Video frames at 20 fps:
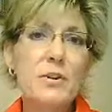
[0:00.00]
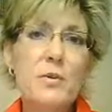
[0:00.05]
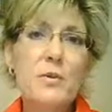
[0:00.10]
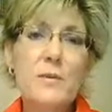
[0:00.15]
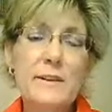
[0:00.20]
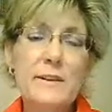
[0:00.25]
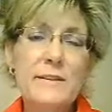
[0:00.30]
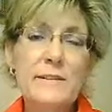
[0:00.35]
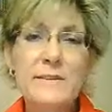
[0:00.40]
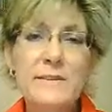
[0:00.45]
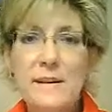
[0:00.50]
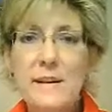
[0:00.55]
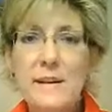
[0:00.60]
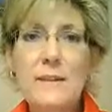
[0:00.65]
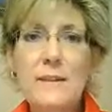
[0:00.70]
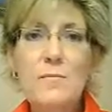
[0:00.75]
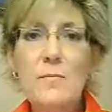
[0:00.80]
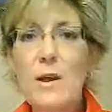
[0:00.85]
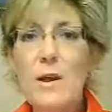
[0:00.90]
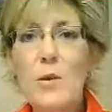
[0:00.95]
fluids, I
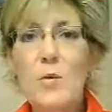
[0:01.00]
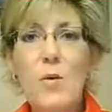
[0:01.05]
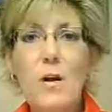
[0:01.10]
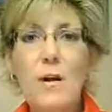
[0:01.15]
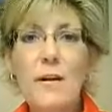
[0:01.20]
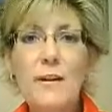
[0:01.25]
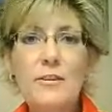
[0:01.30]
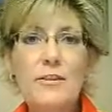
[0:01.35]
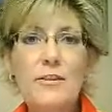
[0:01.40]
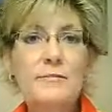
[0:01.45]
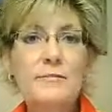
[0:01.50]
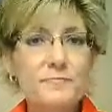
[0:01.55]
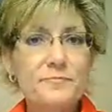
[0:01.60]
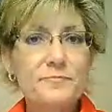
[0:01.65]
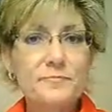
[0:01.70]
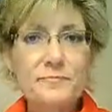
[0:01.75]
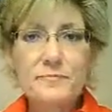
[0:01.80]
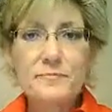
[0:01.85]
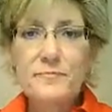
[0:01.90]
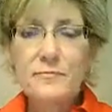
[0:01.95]
need my water,
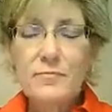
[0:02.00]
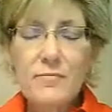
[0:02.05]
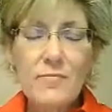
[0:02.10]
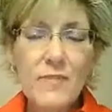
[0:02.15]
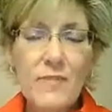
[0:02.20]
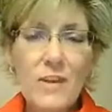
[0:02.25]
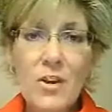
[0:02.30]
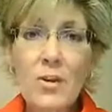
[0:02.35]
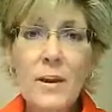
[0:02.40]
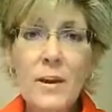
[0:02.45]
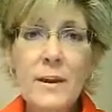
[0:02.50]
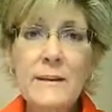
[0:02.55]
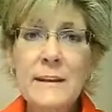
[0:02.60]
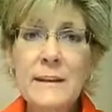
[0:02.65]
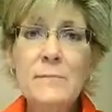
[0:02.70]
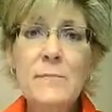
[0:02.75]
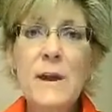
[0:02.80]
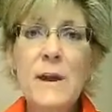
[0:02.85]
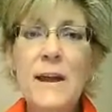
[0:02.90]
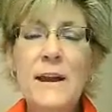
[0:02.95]
or I
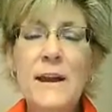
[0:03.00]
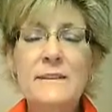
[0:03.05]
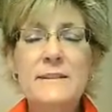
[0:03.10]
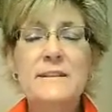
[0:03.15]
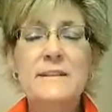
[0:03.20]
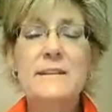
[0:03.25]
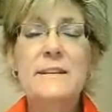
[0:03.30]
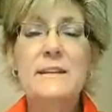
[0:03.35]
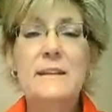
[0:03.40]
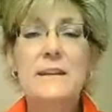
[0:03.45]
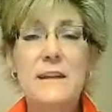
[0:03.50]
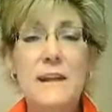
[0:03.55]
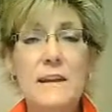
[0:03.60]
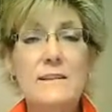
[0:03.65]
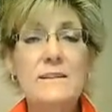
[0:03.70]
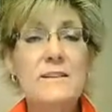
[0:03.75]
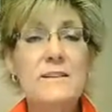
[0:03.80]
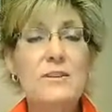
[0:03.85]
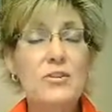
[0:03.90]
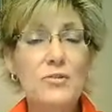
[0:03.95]
need my iced tea.
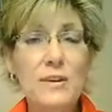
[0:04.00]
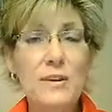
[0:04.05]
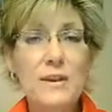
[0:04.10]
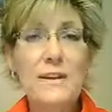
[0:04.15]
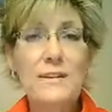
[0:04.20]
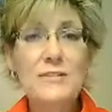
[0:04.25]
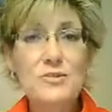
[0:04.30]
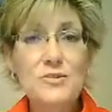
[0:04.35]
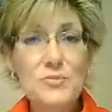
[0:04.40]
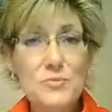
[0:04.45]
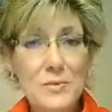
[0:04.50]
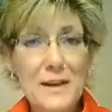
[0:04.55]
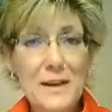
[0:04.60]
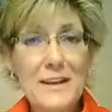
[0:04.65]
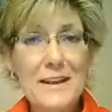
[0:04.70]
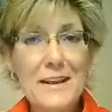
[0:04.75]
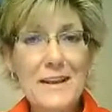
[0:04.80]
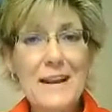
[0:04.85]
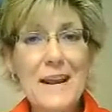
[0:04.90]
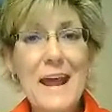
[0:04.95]
Yes, you can
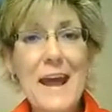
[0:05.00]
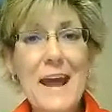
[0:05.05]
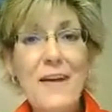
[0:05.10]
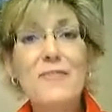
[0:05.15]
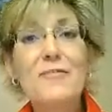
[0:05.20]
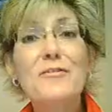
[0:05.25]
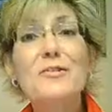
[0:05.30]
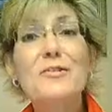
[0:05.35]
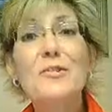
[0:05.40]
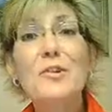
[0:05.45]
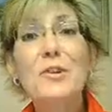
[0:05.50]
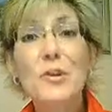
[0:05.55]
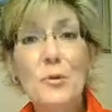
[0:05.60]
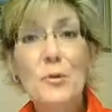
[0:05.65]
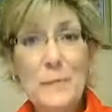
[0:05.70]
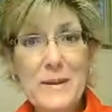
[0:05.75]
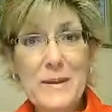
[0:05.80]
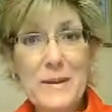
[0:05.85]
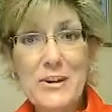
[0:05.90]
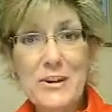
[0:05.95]
drink it after
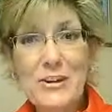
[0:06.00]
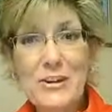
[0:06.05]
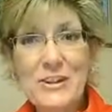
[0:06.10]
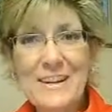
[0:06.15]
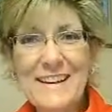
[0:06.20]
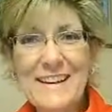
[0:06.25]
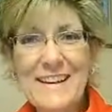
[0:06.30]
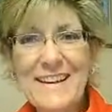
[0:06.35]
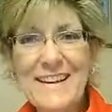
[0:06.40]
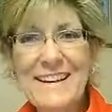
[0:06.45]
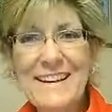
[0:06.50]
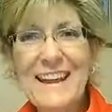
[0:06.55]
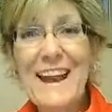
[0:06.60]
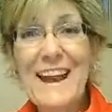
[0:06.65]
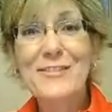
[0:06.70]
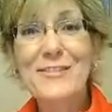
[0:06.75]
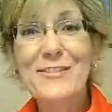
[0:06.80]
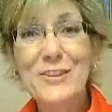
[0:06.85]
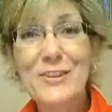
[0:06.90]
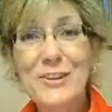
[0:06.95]
your meal,
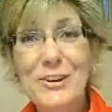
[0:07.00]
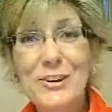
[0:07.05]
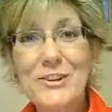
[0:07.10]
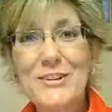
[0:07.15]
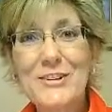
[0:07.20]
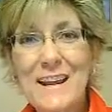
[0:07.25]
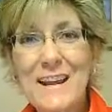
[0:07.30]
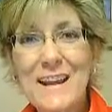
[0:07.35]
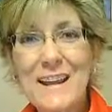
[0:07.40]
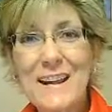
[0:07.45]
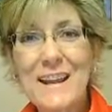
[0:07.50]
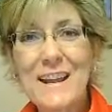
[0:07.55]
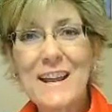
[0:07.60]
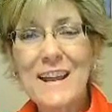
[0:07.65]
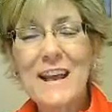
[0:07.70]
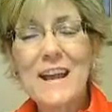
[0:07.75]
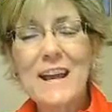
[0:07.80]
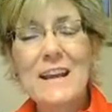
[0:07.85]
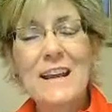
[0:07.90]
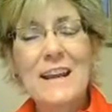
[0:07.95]
after you're done.
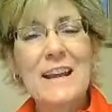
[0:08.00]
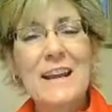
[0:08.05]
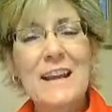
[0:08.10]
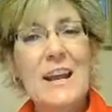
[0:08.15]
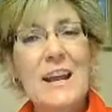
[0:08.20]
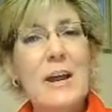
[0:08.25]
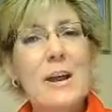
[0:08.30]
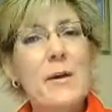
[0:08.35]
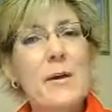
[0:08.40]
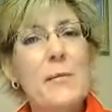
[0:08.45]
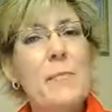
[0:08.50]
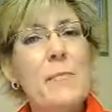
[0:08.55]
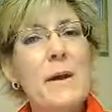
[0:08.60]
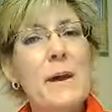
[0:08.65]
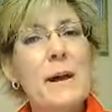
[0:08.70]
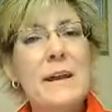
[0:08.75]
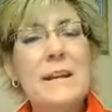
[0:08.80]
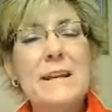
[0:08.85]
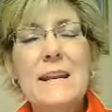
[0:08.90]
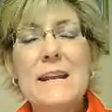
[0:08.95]

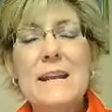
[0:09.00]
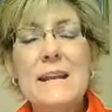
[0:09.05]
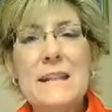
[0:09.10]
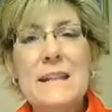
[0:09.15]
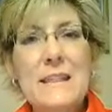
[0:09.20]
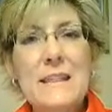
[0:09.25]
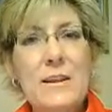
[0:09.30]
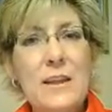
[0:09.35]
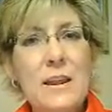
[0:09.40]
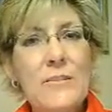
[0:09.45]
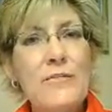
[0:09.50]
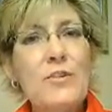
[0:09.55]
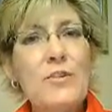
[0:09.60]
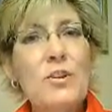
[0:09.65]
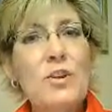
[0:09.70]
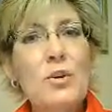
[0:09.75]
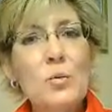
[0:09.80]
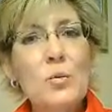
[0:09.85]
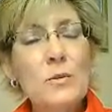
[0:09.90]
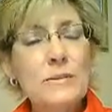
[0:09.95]
But if
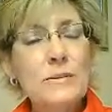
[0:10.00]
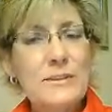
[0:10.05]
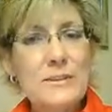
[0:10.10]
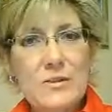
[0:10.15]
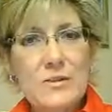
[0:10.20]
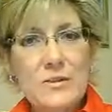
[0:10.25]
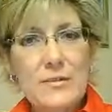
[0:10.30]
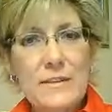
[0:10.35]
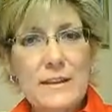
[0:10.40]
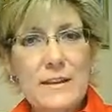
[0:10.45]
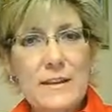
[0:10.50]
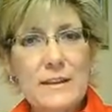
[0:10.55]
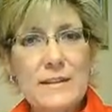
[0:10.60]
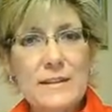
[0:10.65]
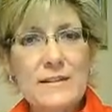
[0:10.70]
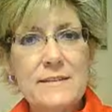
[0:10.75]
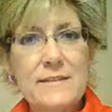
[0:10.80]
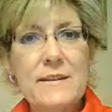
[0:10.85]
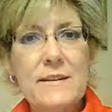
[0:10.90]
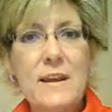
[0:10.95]
you will do
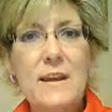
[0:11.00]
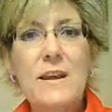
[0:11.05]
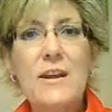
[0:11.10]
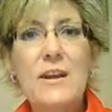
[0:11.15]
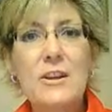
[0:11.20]
this,